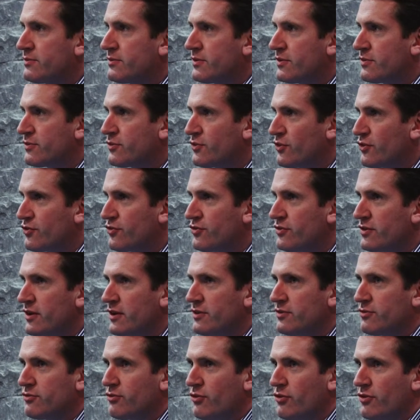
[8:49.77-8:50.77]
discussion
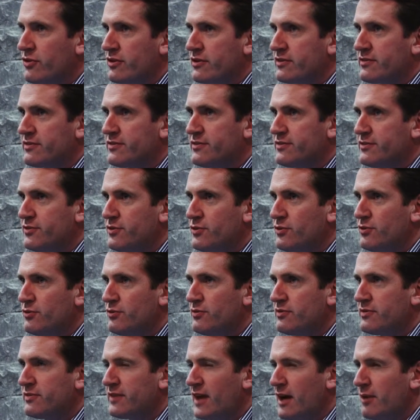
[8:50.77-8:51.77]
on drugs
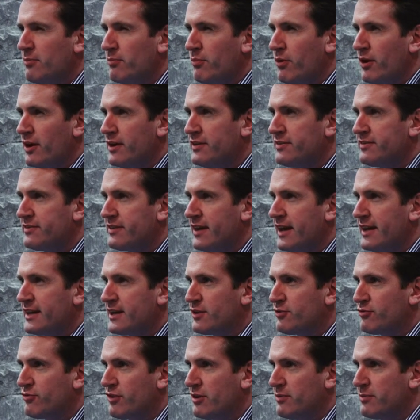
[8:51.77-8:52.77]
to sound bites in
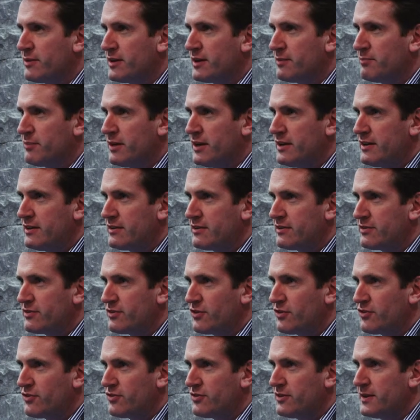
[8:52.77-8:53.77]
a 3-minute media
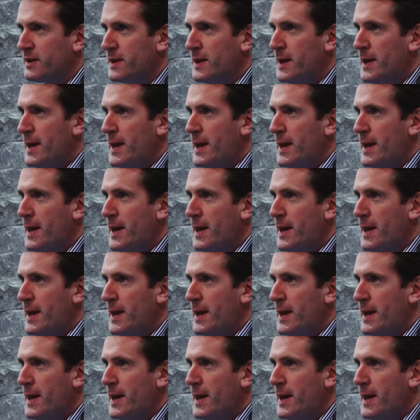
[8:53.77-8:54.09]
discussion.